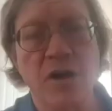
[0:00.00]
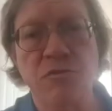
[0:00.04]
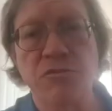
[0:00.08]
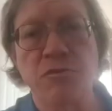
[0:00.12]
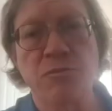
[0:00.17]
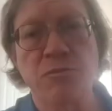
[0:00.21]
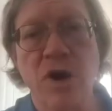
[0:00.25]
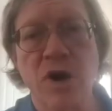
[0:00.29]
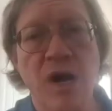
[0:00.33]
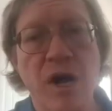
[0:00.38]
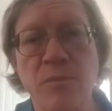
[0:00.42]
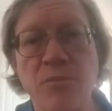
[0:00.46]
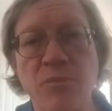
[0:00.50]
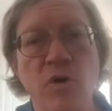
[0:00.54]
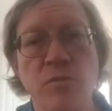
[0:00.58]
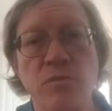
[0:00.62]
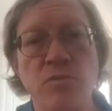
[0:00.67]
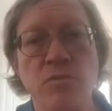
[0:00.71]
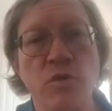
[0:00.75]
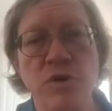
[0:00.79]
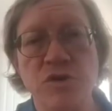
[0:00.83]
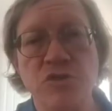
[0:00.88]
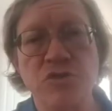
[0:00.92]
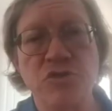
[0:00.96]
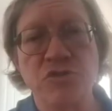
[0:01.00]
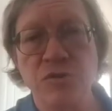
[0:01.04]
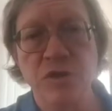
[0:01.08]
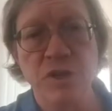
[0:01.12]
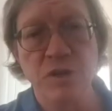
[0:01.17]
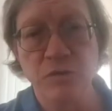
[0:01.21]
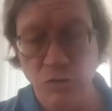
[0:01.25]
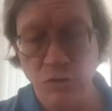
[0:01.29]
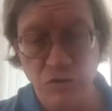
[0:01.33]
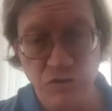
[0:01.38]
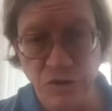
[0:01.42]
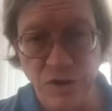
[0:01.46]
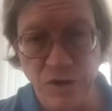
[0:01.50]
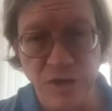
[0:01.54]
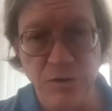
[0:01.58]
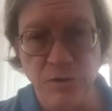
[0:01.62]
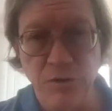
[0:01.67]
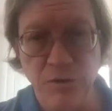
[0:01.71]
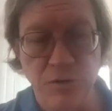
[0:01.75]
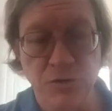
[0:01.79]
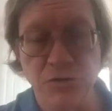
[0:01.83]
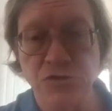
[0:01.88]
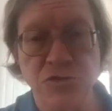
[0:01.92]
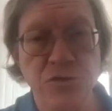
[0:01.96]
a problem, which it was
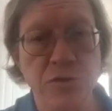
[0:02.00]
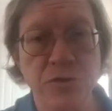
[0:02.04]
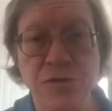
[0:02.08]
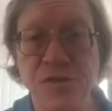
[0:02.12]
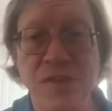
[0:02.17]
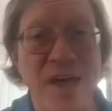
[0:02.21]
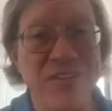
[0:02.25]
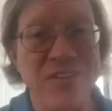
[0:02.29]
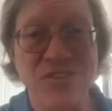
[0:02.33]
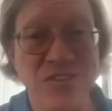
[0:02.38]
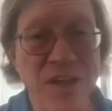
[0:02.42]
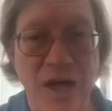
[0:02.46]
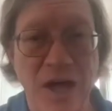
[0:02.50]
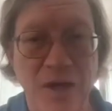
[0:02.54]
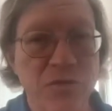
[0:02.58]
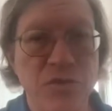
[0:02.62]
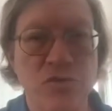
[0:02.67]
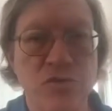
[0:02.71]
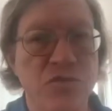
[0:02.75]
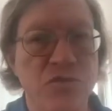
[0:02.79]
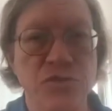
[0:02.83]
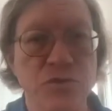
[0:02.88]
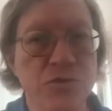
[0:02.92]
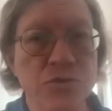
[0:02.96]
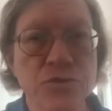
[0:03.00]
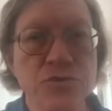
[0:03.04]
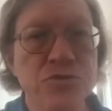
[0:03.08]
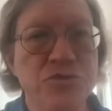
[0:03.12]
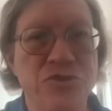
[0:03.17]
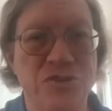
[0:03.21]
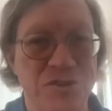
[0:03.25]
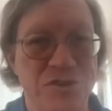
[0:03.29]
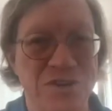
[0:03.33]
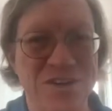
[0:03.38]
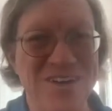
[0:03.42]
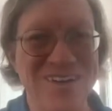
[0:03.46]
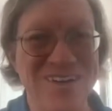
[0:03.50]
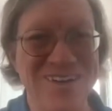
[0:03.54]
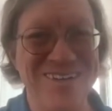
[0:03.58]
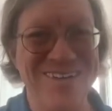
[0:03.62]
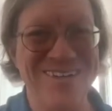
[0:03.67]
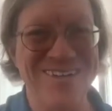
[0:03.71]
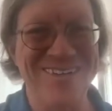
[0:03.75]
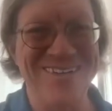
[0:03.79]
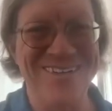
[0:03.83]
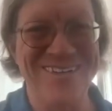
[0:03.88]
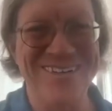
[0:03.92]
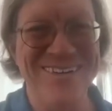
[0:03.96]
later understood that's not the solution.
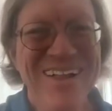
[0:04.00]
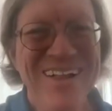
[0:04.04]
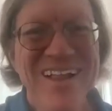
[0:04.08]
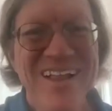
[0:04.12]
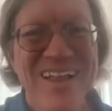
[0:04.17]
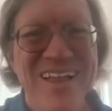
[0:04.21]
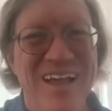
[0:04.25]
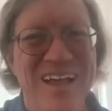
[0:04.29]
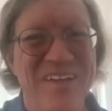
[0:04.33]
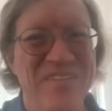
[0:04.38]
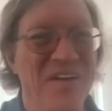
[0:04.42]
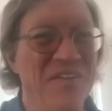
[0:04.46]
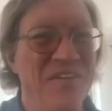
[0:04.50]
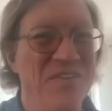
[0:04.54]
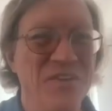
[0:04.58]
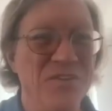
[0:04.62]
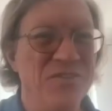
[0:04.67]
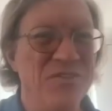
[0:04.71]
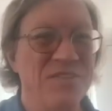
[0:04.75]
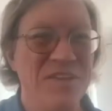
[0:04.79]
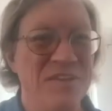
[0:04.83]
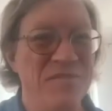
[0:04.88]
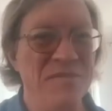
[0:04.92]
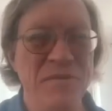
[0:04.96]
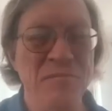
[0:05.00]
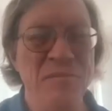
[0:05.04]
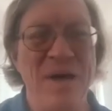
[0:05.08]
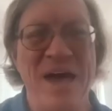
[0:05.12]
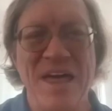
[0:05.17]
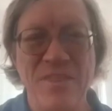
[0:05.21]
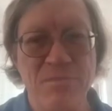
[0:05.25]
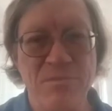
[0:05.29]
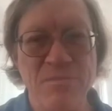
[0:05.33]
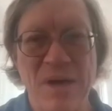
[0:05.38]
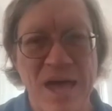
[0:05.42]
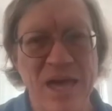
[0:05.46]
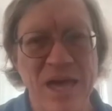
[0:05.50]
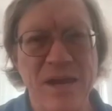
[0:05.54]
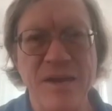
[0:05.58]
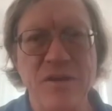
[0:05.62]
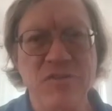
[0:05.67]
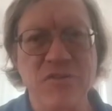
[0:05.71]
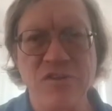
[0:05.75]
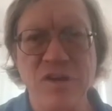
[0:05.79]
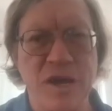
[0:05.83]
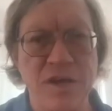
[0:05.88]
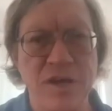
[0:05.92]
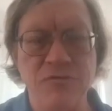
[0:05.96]
And then the
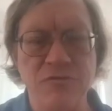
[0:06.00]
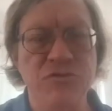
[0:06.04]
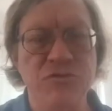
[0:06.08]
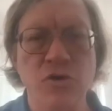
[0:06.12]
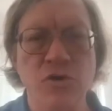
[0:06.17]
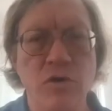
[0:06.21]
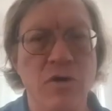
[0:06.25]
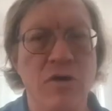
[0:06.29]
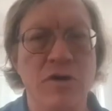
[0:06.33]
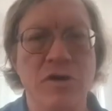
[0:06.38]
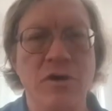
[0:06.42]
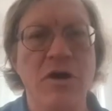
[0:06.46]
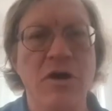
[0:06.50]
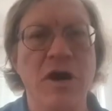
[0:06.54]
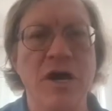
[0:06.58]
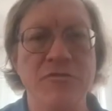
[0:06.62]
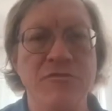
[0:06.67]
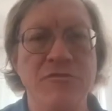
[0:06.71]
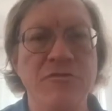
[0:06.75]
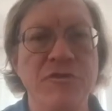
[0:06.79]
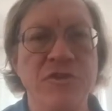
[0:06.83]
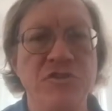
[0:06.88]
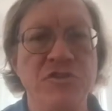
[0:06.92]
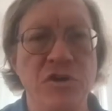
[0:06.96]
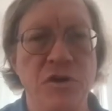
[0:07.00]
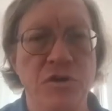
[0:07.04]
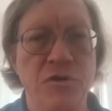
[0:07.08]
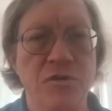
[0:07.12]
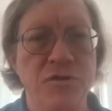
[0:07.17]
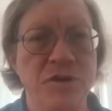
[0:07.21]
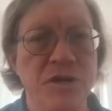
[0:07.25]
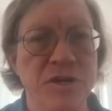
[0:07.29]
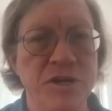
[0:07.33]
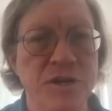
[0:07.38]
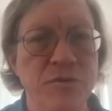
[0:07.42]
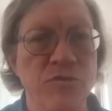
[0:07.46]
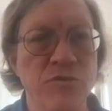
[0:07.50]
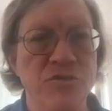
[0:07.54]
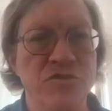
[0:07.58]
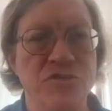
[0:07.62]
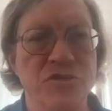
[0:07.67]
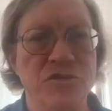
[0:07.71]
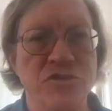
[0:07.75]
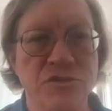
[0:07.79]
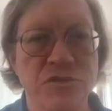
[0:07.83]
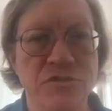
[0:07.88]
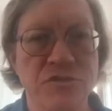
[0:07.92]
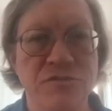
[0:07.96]
mathematics kind of took on a life of its own, and it was
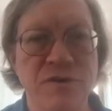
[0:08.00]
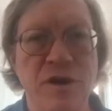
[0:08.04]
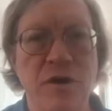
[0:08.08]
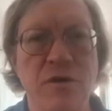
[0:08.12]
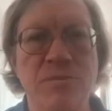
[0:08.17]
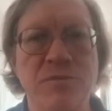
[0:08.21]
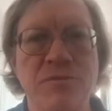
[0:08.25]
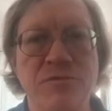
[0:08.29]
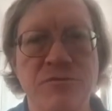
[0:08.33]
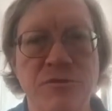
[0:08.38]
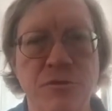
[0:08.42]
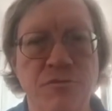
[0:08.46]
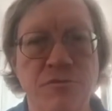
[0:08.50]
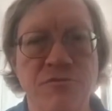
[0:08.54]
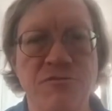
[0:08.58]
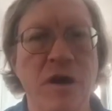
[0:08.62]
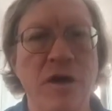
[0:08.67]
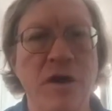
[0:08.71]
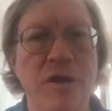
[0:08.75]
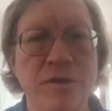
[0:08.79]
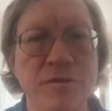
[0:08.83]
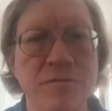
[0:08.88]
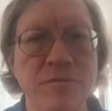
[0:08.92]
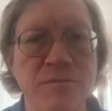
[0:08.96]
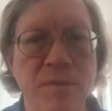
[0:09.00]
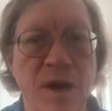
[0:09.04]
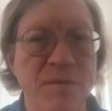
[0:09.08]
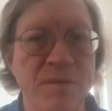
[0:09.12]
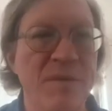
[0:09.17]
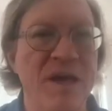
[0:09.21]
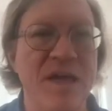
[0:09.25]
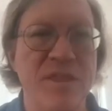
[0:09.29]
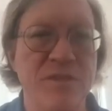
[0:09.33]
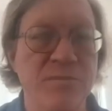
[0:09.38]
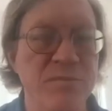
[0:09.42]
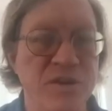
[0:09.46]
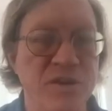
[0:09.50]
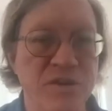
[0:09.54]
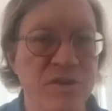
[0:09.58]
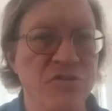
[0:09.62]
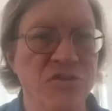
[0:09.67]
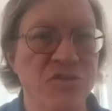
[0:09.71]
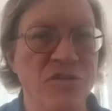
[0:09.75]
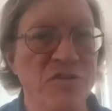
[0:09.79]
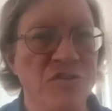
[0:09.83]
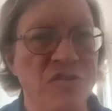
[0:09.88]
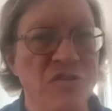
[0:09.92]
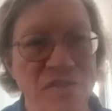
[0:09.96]
just developed for fun by
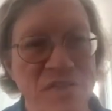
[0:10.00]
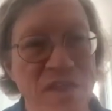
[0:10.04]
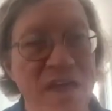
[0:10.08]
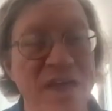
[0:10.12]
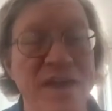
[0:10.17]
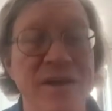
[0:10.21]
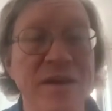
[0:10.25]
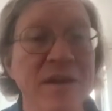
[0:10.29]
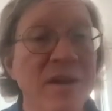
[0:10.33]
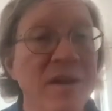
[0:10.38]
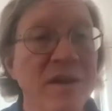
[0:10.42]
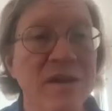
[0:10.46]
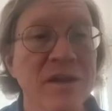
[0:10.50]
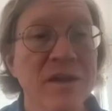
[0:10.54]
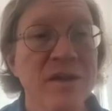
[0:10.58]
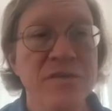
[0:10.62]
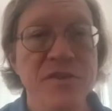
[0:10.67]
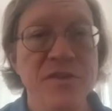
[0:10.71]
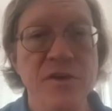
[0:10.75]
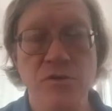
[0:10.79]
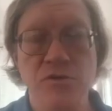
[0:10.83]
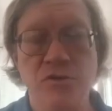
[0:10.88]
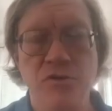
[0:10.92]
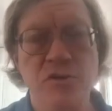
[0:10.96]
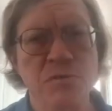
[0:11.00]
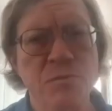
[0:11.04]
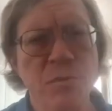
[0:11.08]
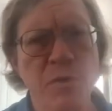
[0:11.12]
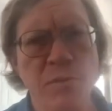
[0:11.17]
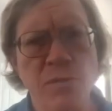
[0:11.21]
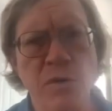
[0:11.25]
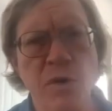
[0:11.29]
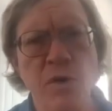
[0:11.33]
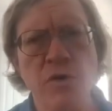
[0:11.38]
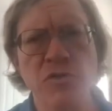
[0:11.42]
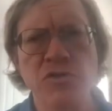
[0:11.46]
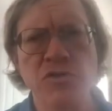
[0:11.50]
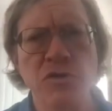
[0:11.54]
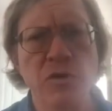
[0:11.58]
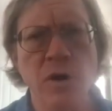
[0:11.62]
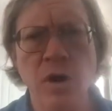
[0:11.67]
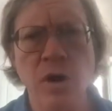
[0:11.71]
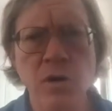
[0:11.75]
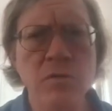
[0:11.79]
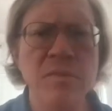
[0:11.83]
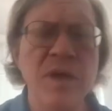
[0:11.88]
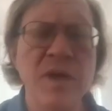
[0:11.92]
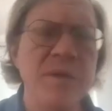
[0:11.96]
mathematicians. And then there was this proposal,
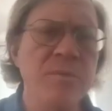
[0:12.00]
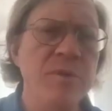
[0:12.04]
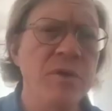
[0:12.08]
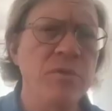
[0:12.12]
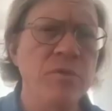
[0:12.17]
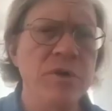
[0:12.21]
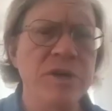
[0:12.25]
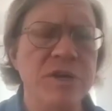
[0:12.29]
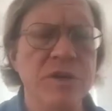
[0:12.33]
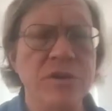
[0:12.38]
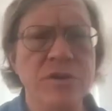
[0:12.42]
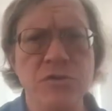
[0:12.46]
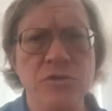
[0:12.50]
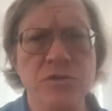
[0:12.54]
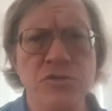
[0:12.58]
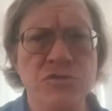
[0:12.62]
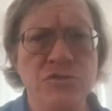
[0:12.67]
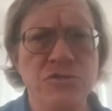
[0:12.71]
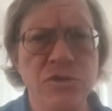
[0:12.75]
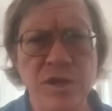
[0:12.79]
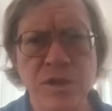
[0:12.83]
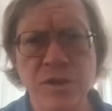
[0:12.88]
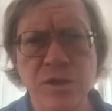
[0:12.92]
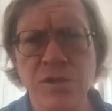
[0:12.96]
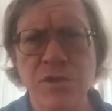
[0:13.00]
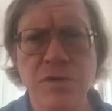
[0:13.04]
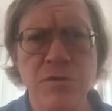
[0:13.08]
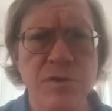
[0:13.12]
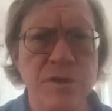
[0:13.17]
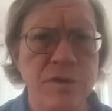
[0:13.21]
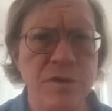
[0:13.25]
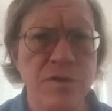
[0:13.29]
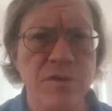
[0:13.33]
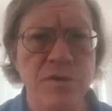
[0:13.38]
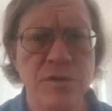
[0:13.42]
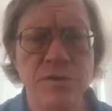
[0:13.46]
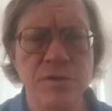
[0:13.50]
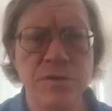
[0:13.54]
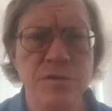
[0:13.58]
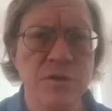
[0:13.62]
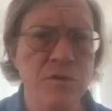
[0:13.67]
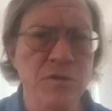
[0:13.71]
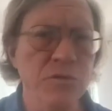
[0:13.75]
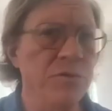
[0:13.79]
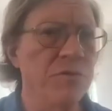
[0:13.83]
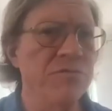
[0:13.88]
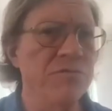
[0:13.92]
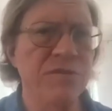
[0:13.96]
oh, maybe we can use string theory to
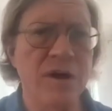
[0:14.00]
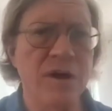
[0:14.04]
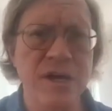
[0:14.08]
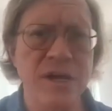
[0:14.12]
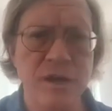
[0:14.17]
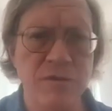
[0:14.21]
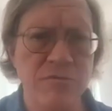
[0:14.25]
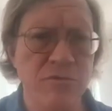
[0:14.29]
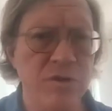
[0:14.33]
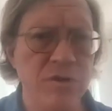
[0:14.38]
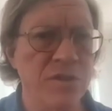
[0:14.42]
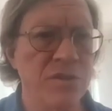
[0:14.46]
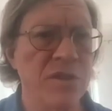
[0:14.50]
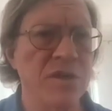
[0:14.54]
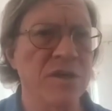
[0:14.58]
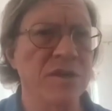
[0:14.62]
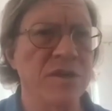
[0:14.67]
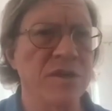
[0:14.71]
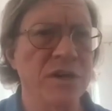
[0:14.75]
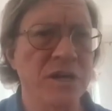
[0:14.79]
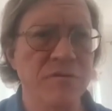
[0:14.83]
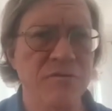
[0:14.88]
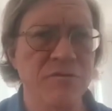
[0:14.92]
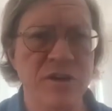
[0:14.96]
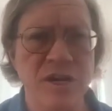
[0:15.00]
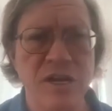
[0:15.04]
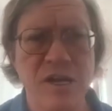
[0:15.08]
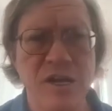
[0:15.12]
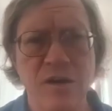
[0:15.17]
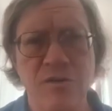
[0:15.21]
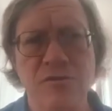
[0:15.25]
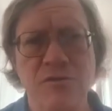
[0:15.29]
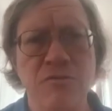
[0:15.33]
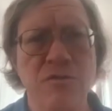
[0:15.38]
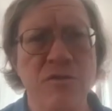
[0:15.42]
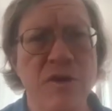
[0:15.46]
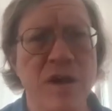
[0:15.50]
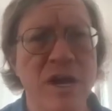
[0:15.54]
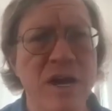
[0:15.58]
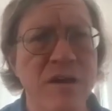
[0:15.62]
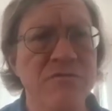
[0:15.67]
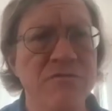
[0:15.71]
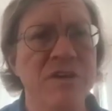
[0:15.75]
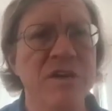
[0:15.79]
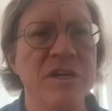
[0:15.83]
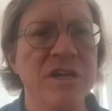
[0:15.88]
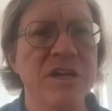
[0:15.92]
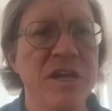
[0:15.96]
unify everything and to give an account of
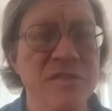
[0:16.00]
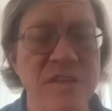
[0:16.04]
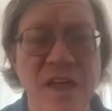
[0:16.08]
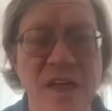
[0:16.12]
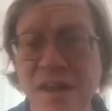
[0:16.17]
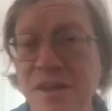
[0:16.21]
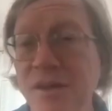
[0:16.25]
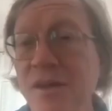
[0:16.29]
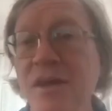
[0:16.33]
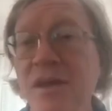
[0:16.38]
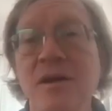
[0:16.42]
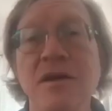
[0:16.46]
gravity. And then